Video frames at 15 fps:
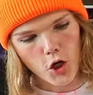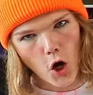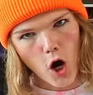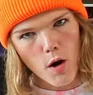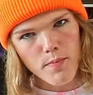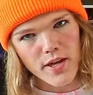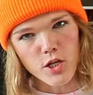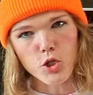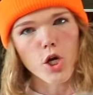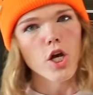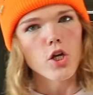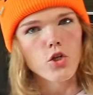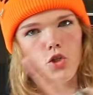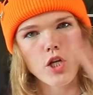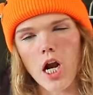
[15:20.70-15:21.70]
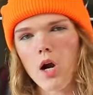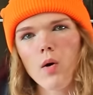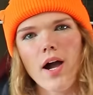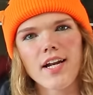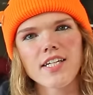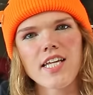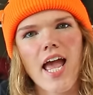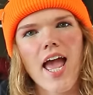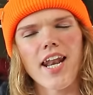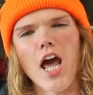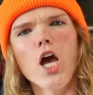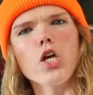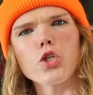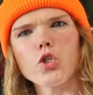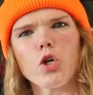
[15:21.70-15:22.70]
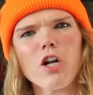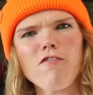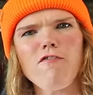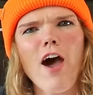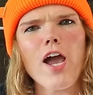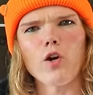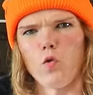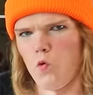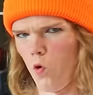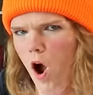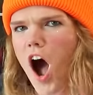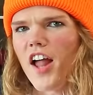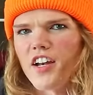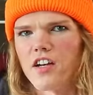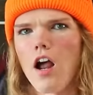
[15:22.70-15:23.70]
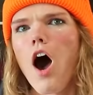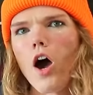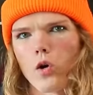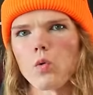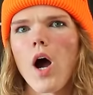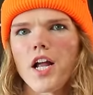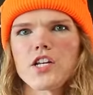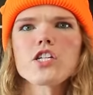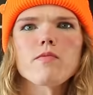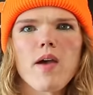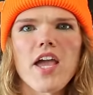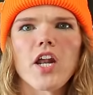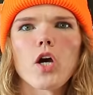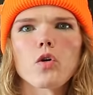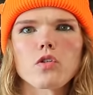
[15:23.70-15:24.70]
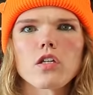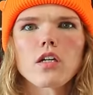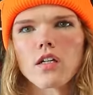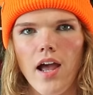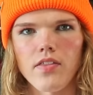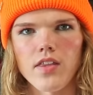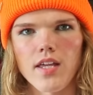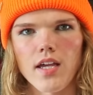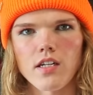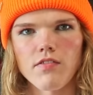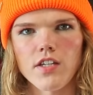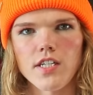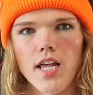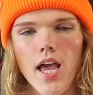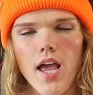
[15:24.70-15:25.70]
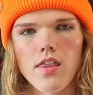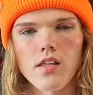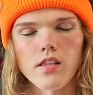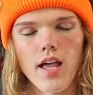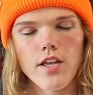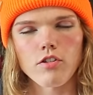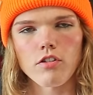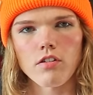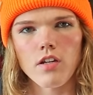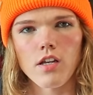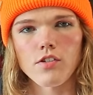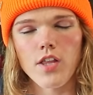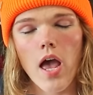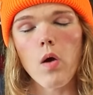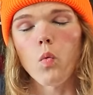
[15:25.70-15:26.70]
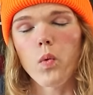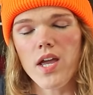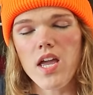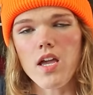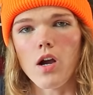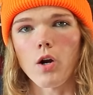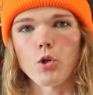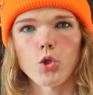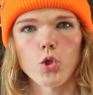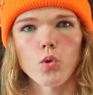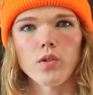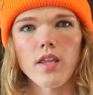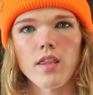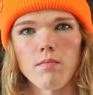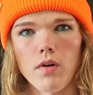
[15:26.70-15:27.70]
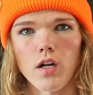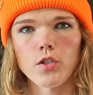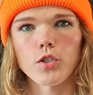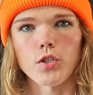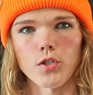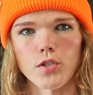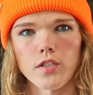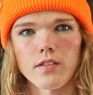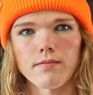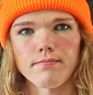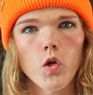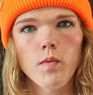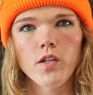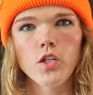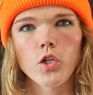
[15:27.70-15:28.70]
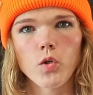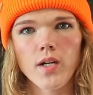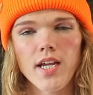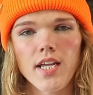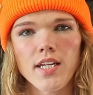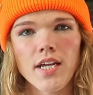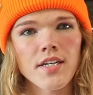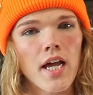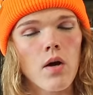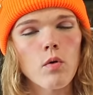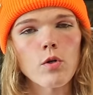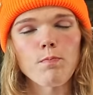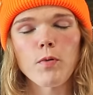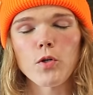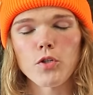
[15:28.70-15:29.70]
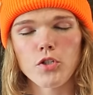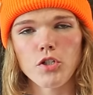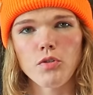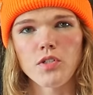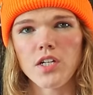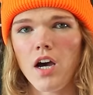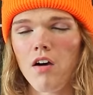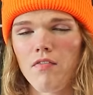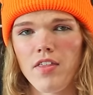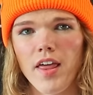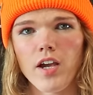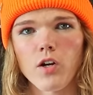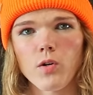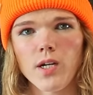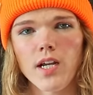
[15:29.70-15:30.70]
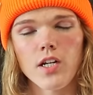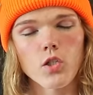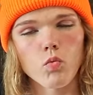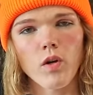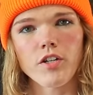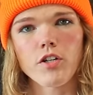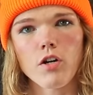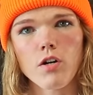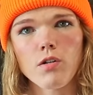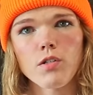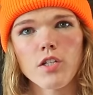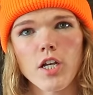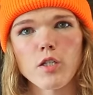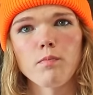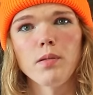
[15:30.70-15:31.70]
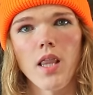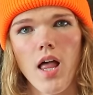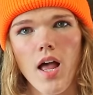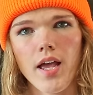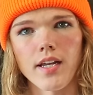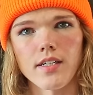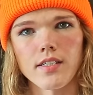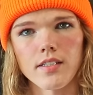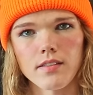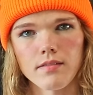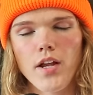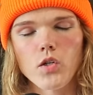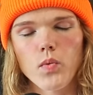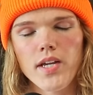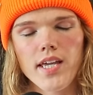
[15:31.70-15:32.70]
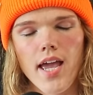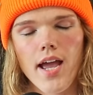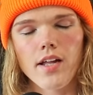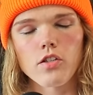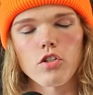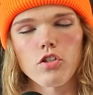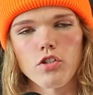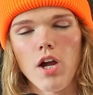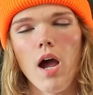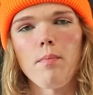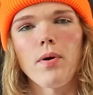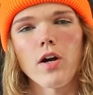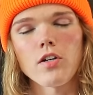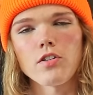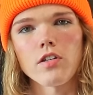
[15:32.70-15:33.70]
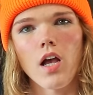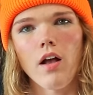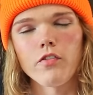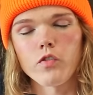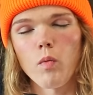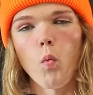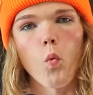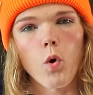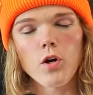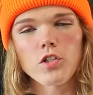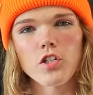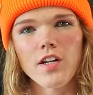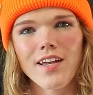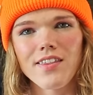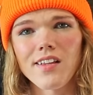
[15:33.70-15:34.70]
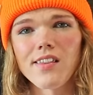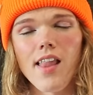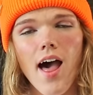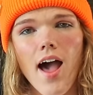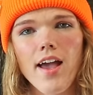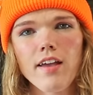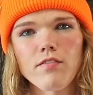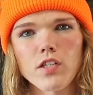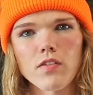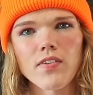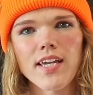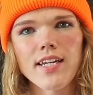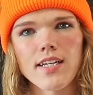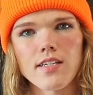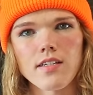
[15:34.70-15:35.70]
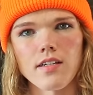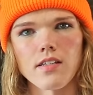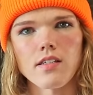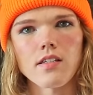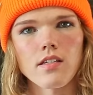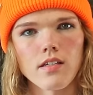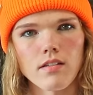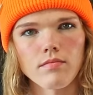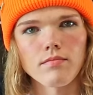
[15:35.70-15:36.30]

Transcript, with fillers: Garbage, zero out of 10, certified rotten on Rotten Tomatoes. At the end of the day, the lesson is that we are truly the monsters. Human greed and our pursuit of that greed is what turns us blind. And we can't stop ourselves from worsening the lives of innocents